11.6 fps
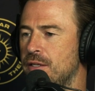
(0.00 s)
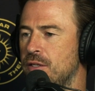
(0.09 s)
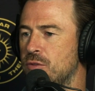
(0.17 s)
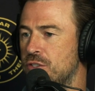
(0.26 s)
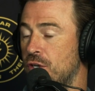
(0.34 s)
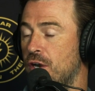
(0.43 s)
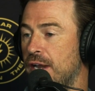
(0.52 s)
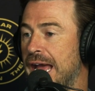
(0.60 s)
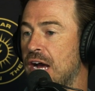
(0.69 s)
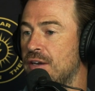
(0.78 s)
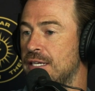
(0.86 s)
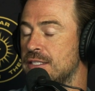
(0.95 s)
you started
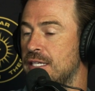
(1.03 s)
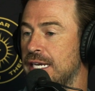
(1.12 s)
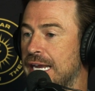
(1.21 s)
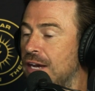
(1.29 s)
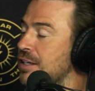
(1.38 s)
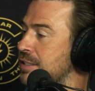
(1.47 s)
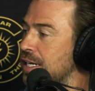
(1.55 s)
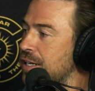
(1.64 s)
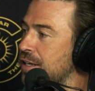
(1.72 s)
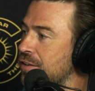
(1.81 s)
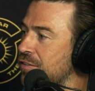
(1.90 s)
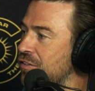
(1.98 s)
out as an account
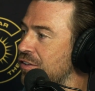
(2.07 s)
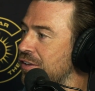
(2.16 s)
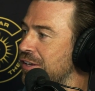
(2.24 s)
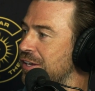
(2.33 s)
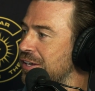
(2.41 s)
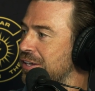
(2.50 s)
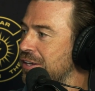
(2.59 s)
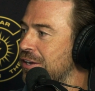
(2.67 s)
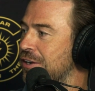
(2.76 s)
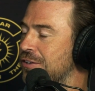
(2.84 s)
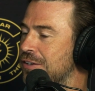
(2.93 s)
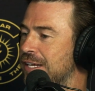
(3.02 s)
executive,
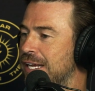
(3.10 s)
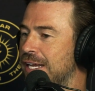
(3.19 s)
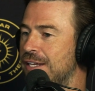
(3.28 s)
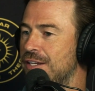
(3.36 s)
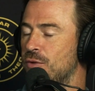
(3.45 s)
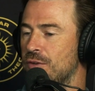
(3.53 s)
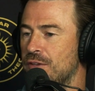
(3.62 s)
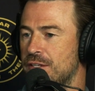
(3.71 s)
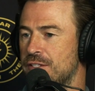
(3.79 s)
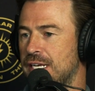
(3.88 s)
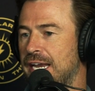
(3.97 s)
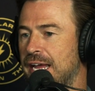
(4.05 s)
and you were
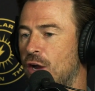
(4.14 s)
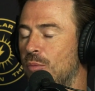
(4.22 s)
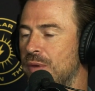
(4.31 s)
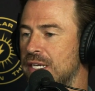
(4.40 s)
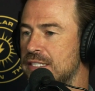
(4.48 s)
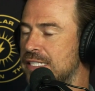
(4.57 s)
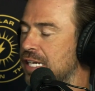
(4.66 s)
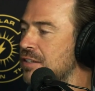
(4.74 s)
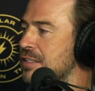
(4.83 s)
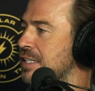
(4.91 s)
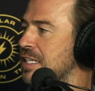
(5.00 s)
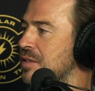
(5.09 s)
just kind of helping
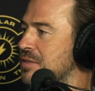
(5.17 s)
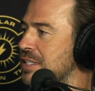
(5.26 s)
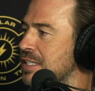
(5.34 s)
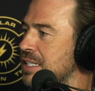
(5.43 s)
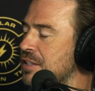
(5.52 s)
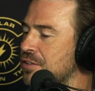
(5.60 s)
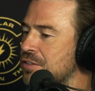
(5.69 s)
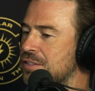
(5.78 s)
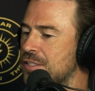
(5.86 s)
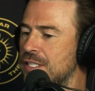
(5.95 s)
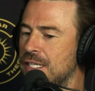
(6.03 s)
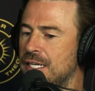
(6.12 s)
sales teams and
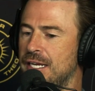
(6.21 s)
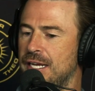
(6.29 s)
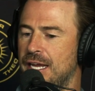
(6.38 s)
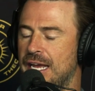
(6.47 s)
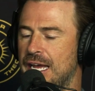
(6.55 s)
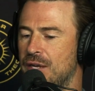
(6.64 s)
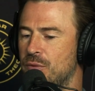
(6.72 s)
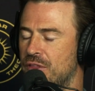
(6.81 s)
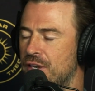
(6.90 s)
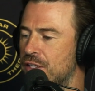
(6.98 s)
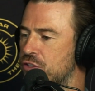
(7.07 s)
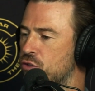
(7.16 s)
dealers. And
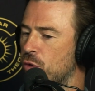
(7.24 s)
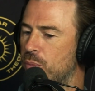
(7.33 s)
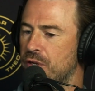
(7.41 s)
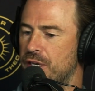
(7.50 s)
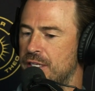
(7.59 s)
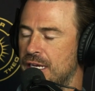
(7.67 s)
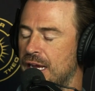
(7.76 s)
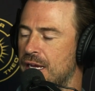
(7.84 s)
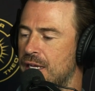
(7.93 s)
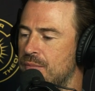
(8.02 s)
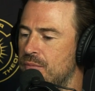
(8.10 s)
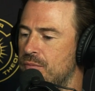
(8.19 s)
within a short period of
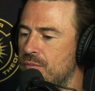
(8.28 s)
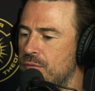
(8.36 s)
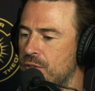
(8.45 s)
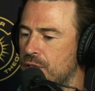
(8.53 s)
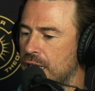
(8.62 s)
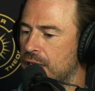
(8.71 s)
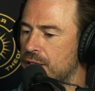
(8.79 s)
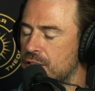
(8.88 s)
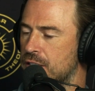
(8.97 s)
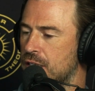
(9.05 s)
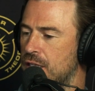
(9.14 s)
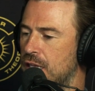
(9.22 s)
time, you kind of
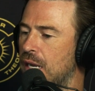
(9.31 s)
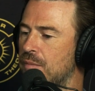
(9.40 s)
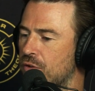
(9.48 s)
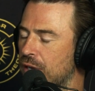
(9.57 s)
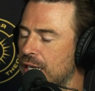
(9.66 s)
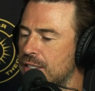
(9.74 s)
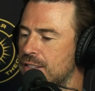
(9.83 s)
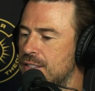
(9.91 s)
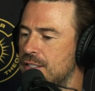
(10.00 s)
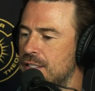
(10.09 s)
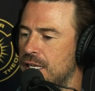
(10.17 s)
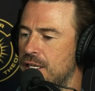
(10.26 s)
just climbed the
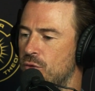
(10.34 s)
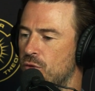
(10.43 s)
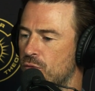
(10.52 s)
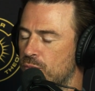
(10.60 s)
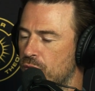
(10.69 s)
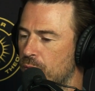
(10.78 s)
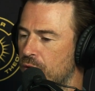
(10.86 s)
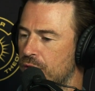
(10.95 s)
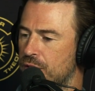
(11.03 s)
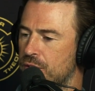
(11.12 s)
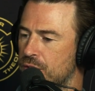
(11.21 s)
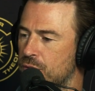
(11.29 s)
ranks, and you were
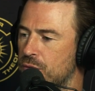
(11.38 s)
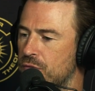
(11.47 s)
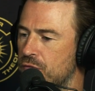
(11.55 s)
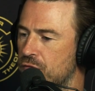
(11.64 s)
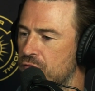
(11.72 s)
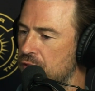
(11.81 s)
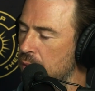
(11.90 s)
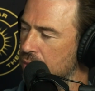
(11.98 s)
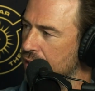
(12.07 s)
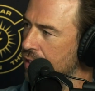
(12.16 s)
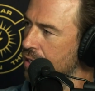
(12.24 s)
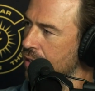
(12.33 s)
promoted to
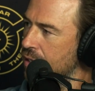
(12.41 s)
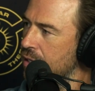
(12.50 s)
VP.